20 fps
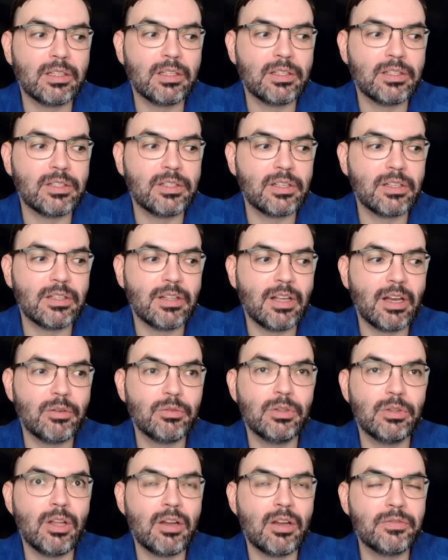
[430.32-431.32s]
I
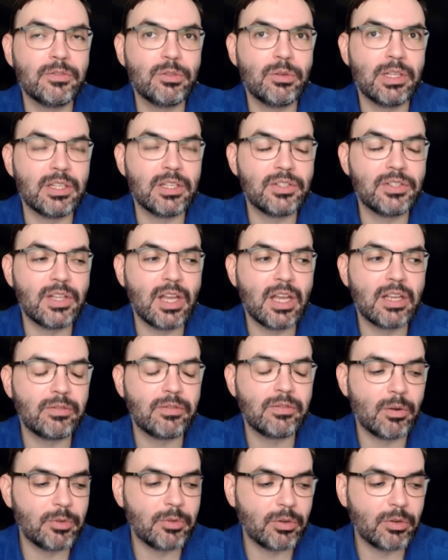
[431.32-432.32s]
would love to
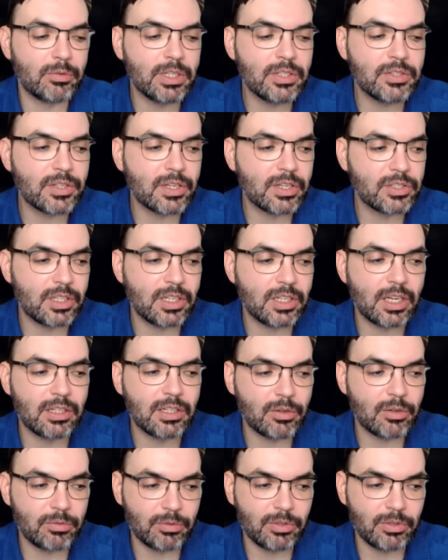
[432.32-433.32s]
understand from your research, and I
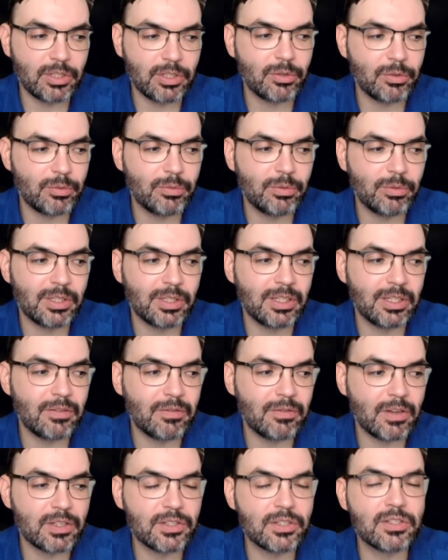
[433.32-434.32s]
know you in
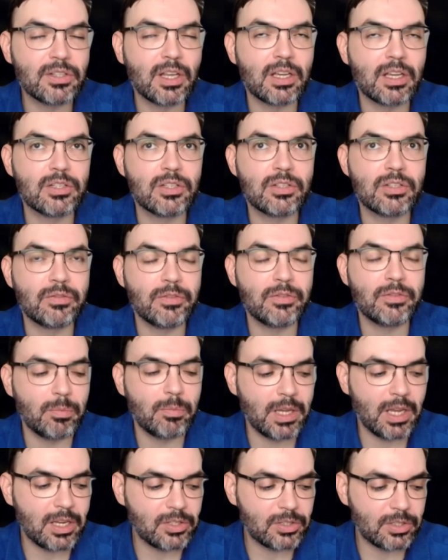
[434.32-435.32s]
the first stages of your
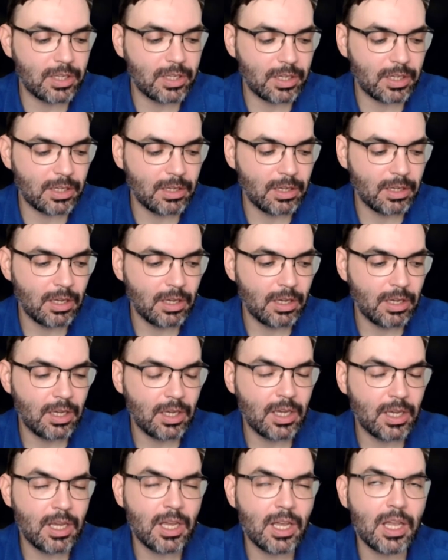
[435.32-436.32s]
PhD,
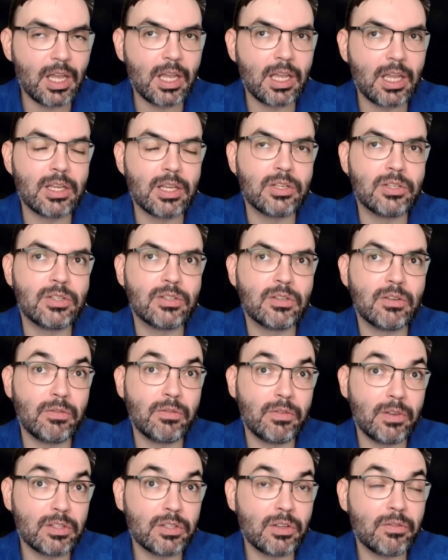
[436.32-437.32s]
is
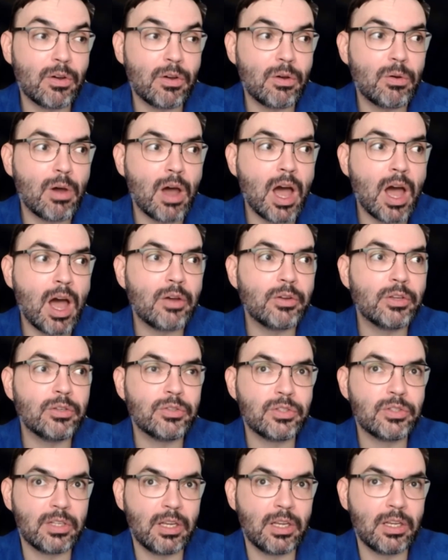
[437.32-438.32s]
first of all, how
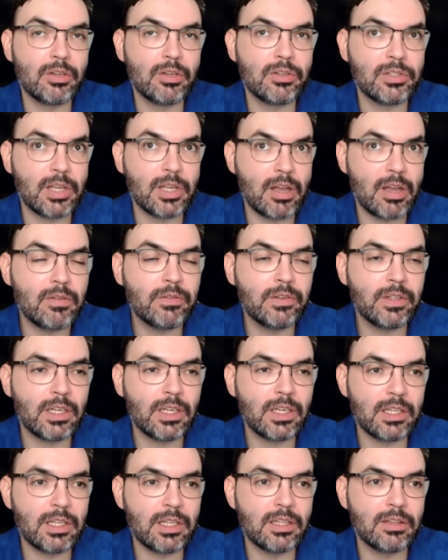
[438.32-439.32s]
you see yourself in
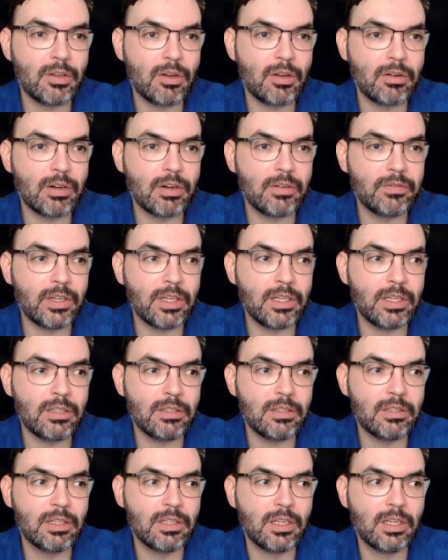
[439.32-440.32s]
that
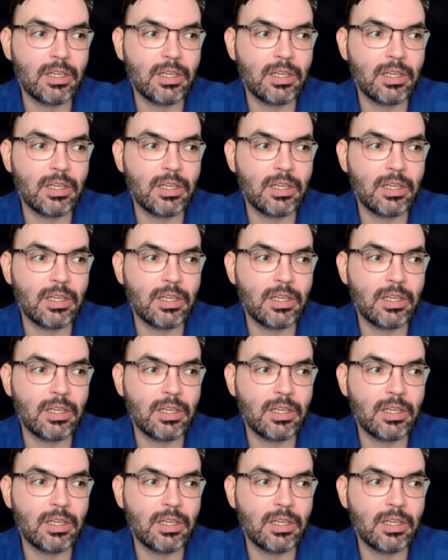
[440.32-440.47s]
ethnography.